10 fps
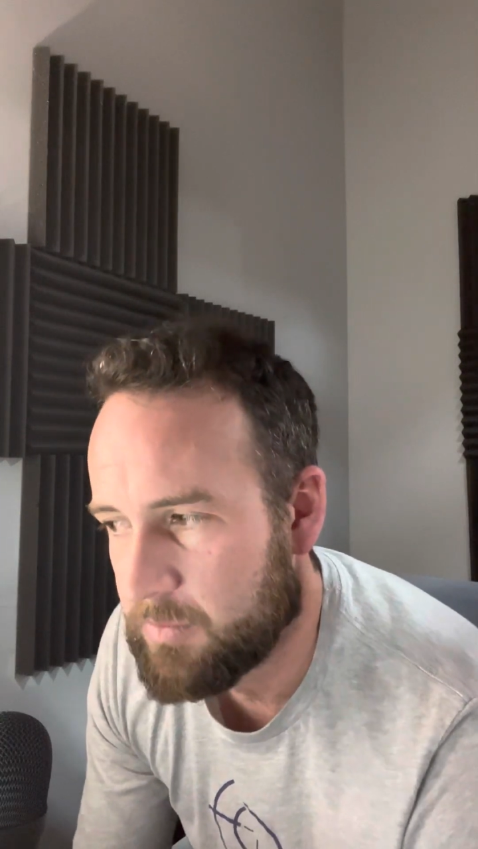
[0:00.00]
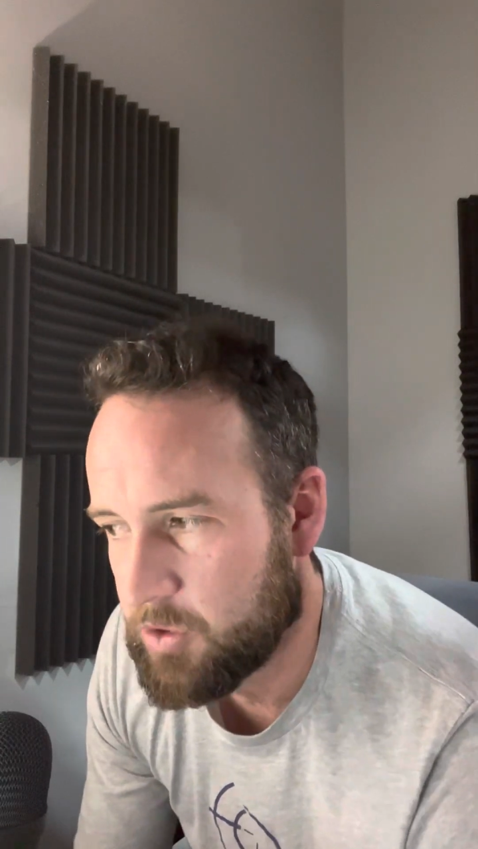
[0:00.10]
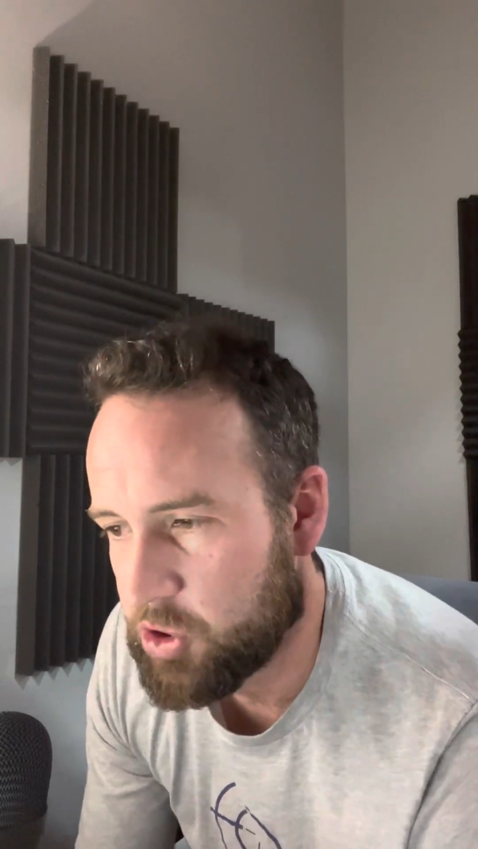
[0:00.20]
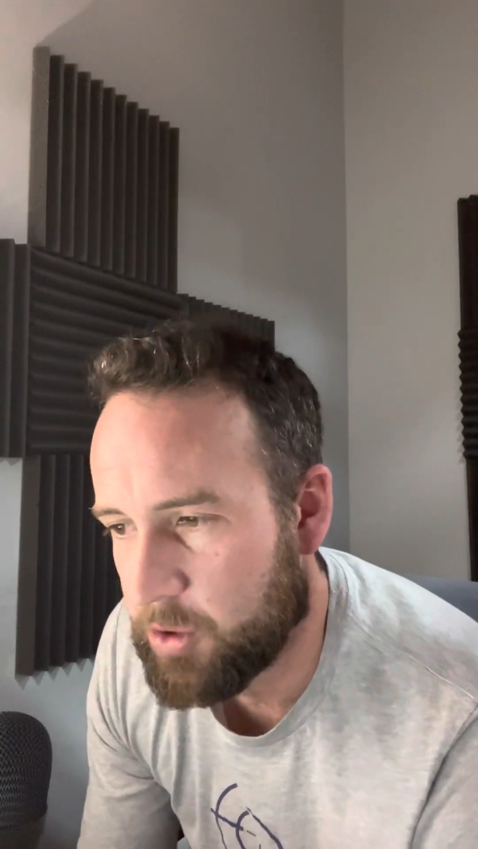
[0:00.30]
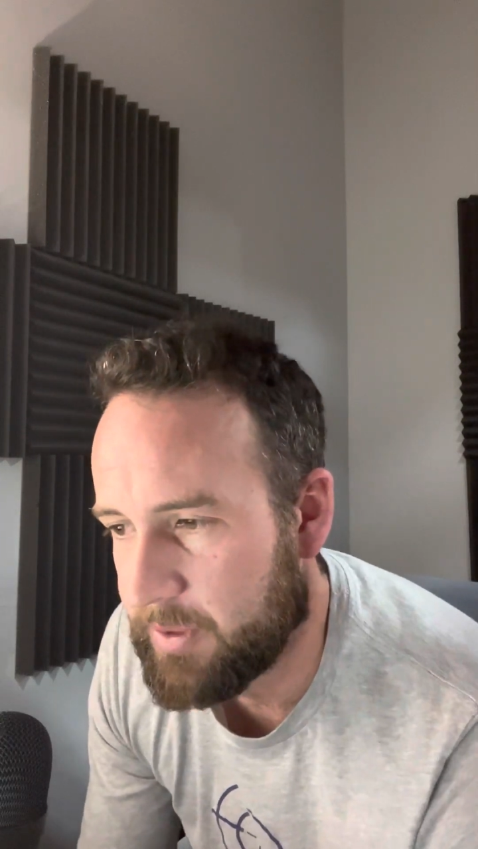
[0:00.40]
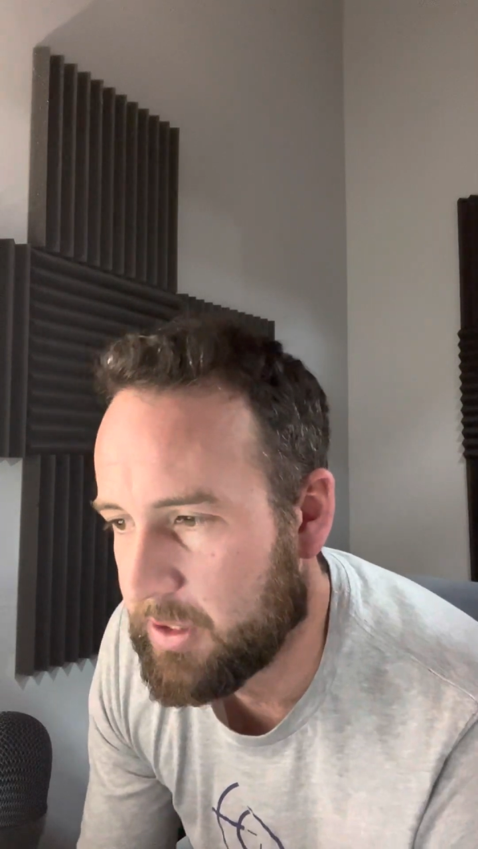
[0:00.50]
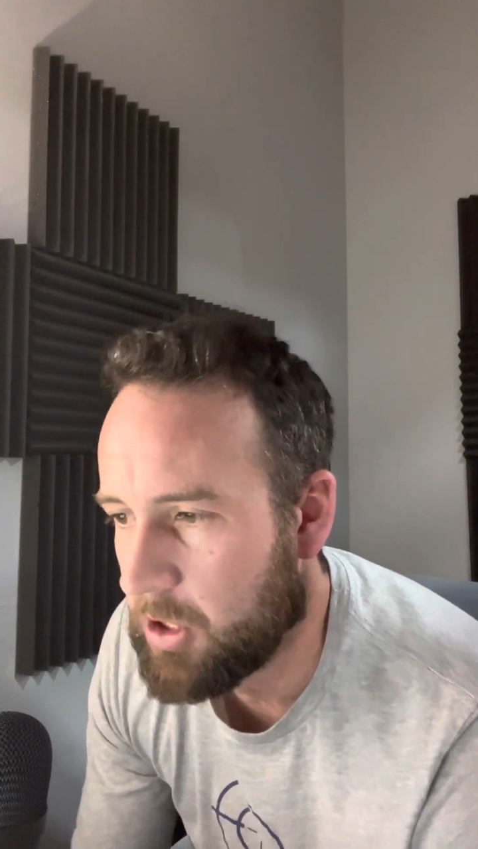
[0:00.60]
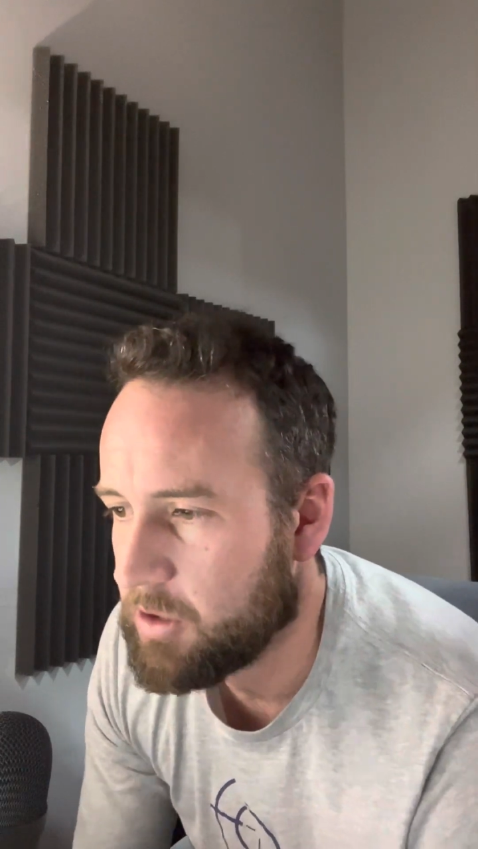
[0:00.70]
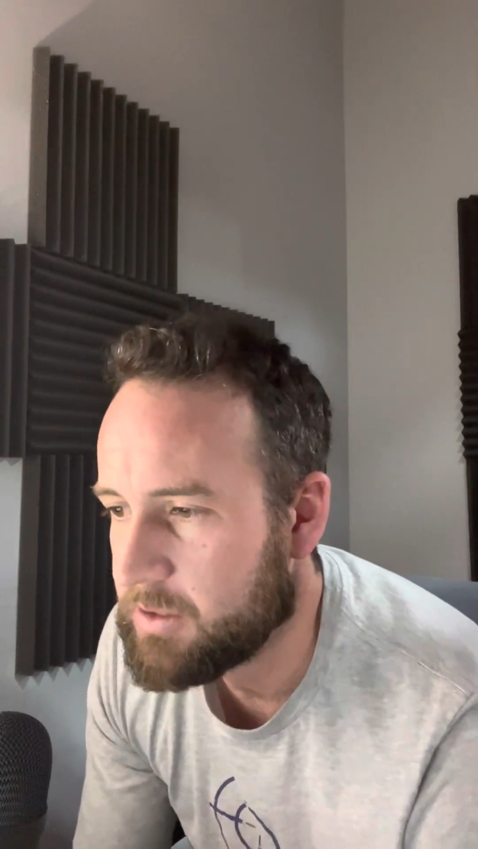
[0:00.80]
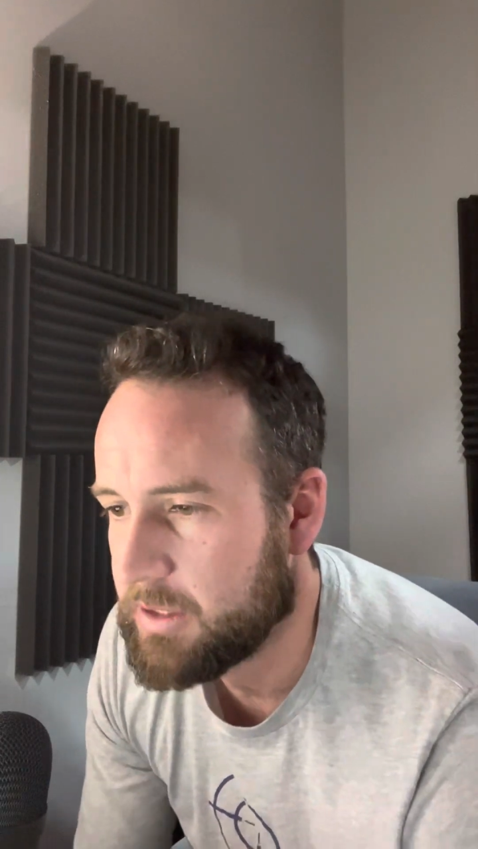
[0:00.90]
should be
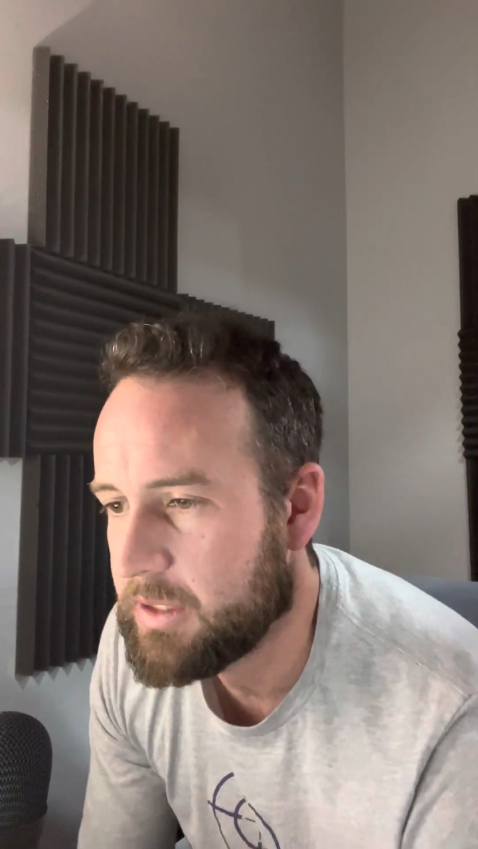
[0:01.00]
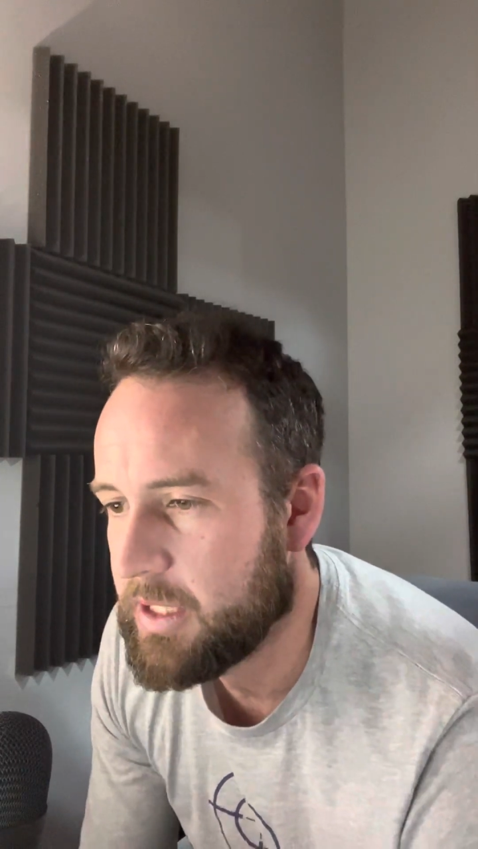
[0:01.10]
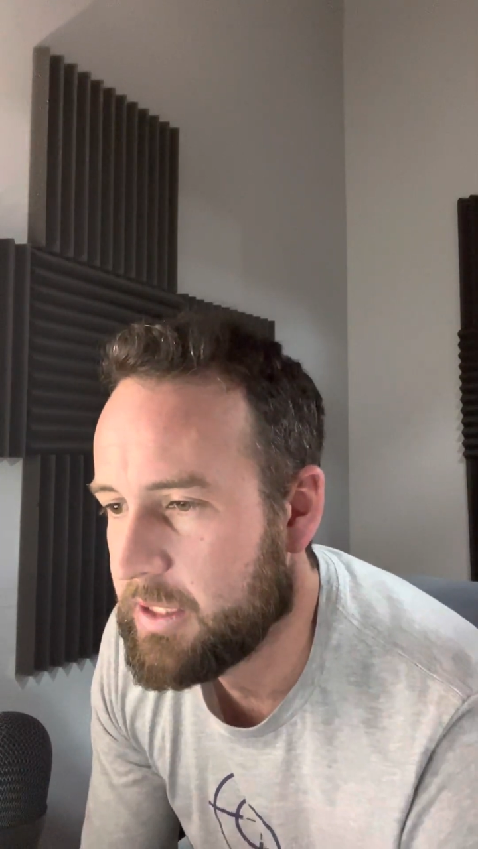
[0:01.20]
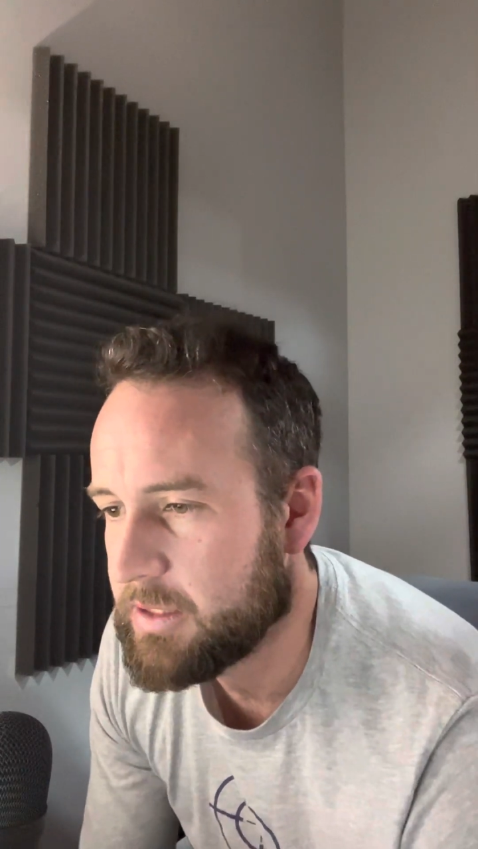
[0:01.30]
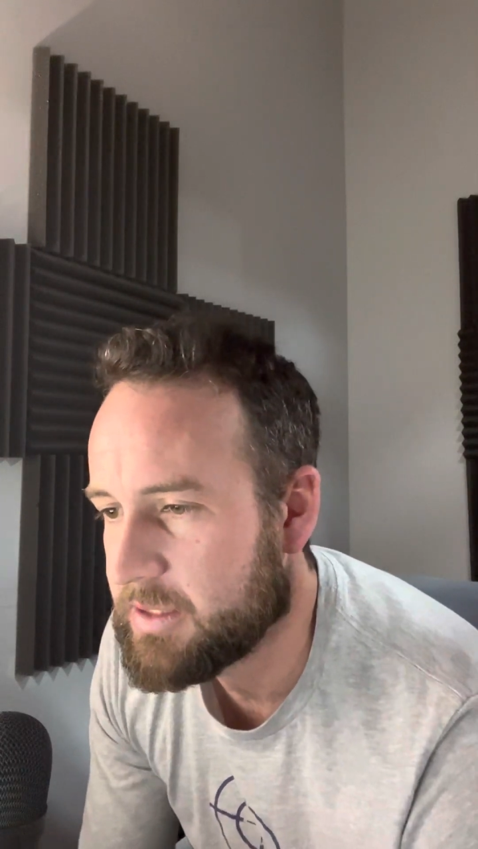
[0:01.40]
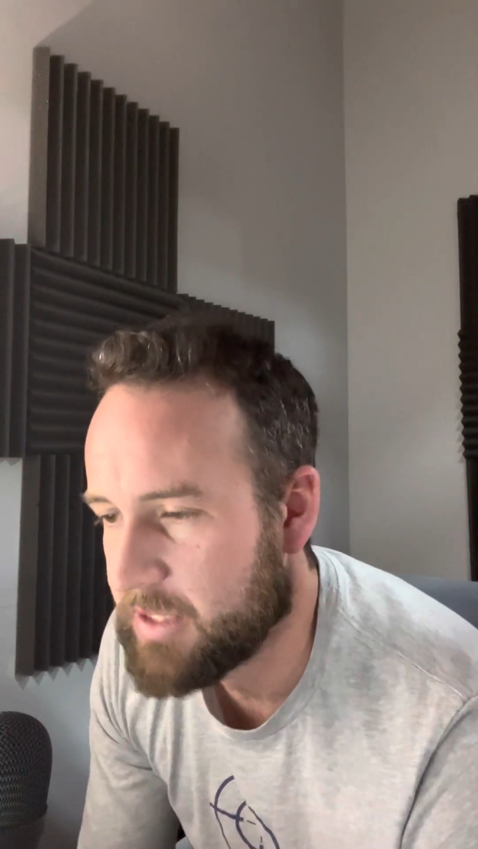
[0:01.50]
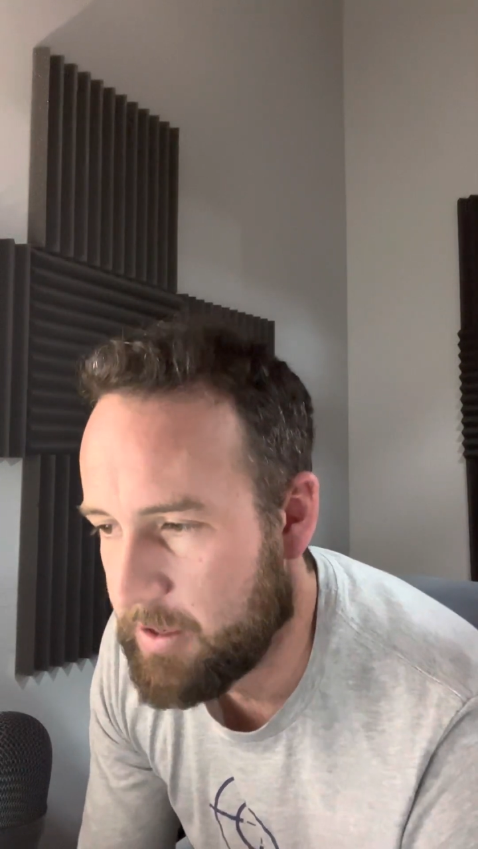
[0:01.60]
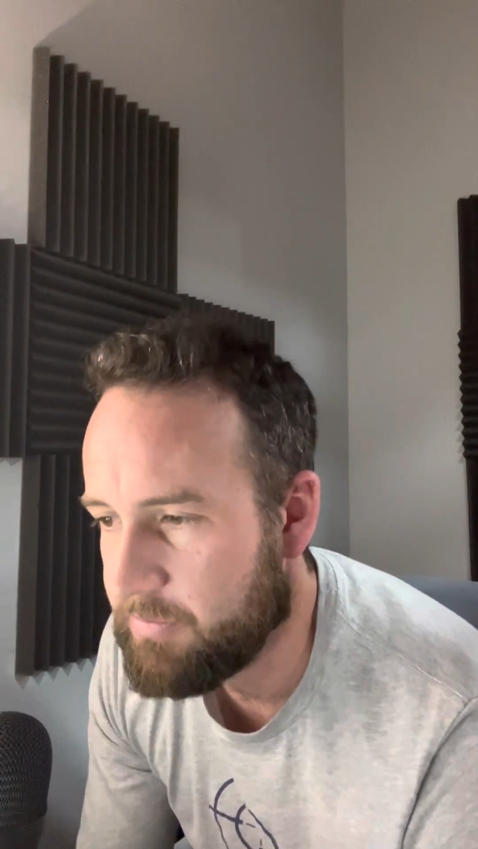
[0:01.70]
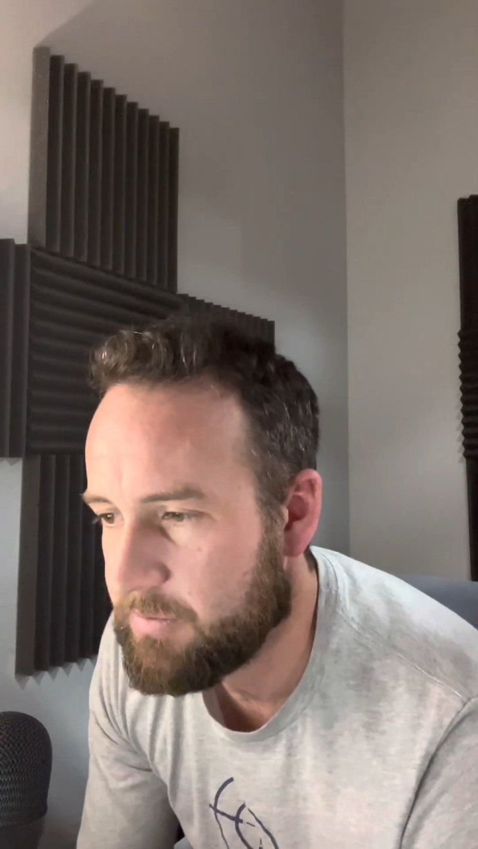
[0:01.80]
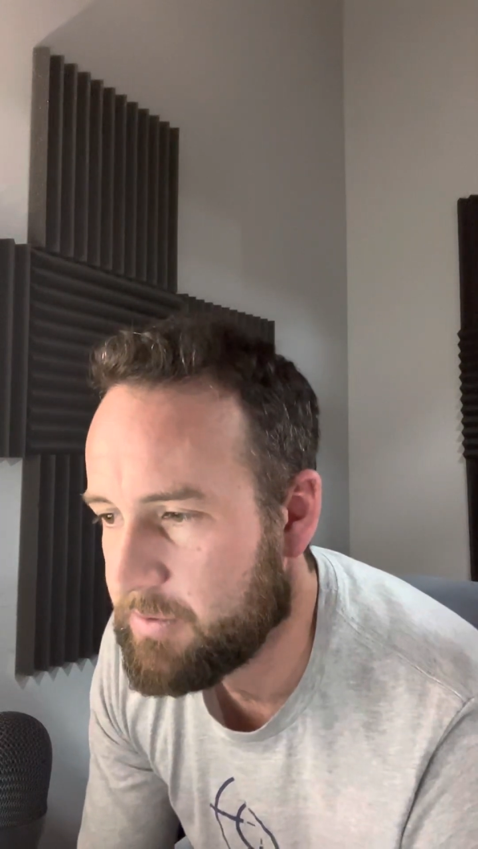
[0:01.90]
locked in a safe.